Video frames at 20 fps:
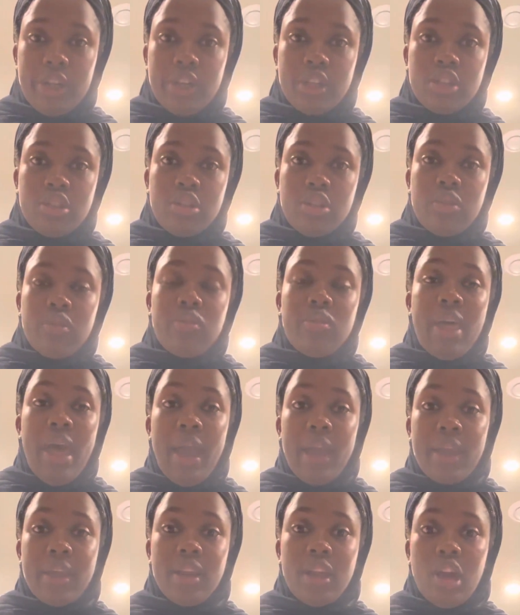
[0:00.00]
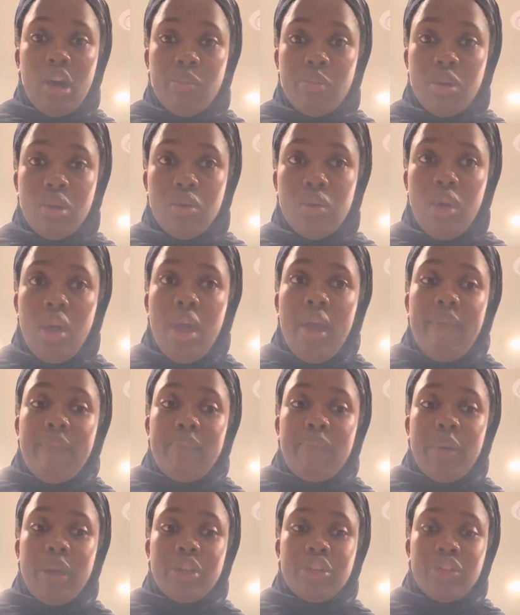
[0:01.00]
So that can help you
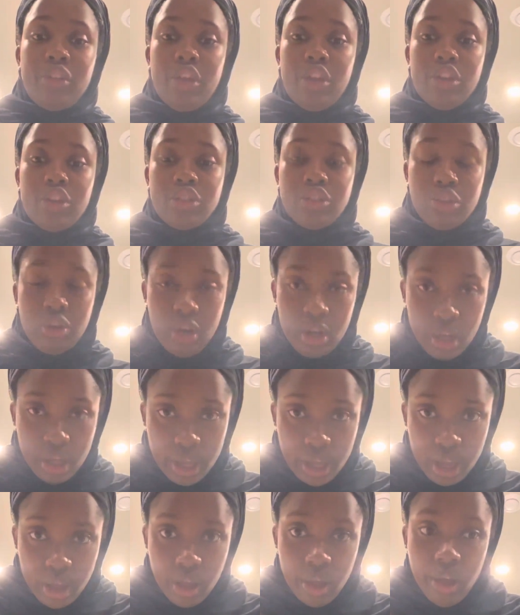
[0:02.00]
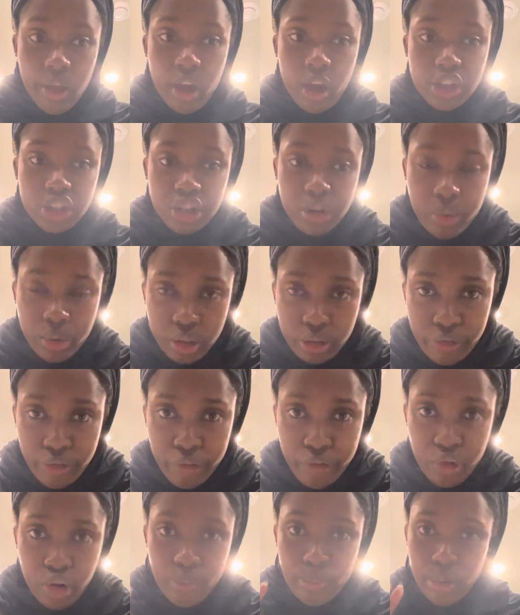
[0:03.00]
make sure that you're still cooking, because you don't want the
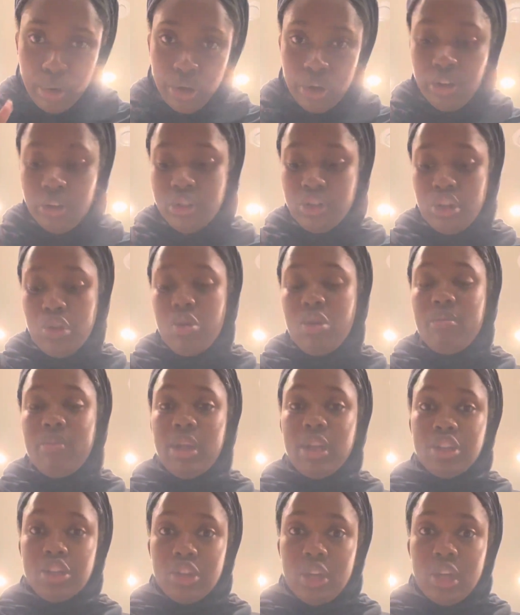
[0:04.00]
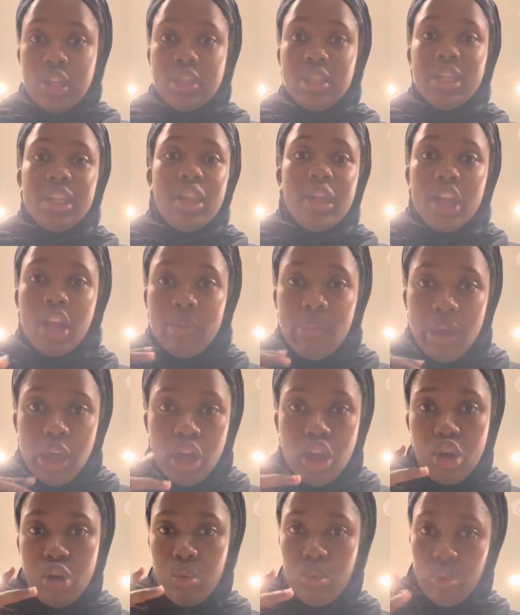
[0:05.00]
fufu to burn. So you wanna make sure it's like you're
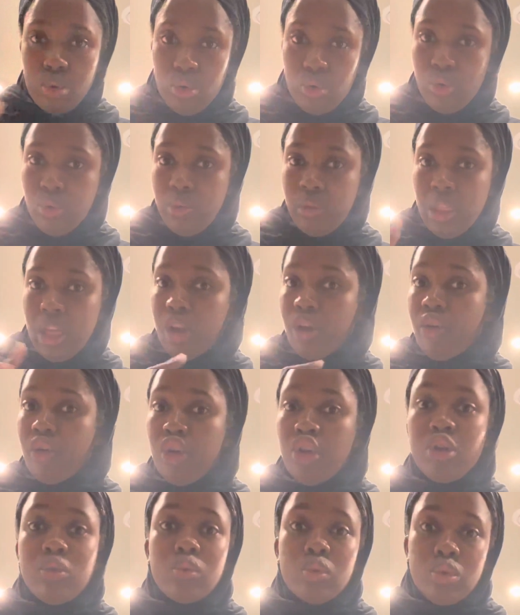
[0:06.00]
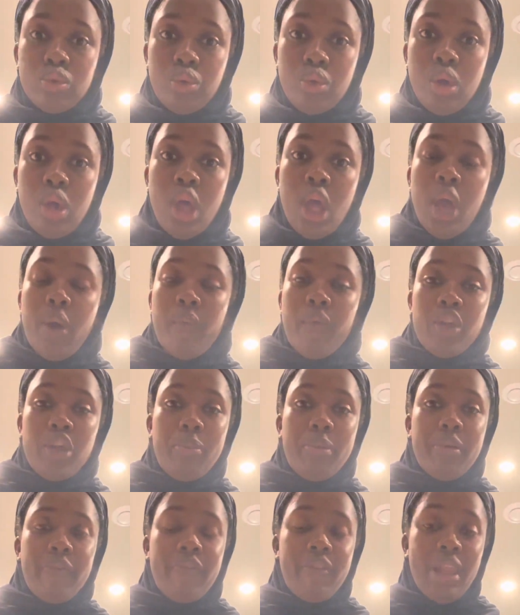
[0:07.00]
making a roux, like Creole roux, when you
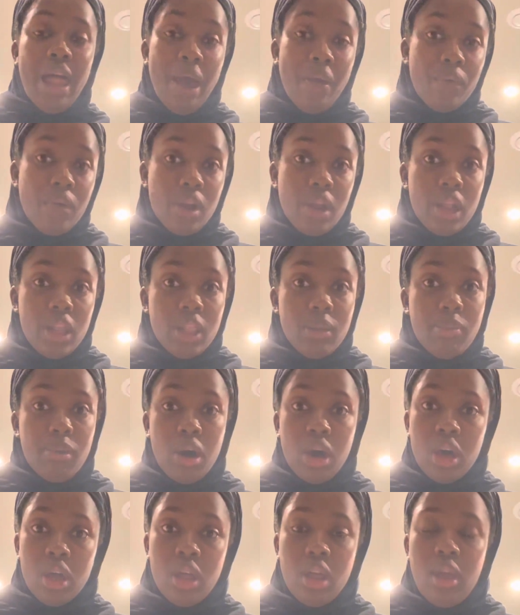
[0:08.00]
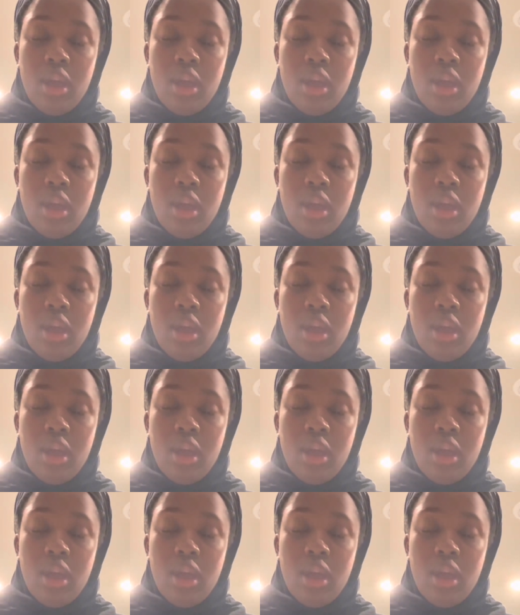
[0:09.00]
put flour in the pot,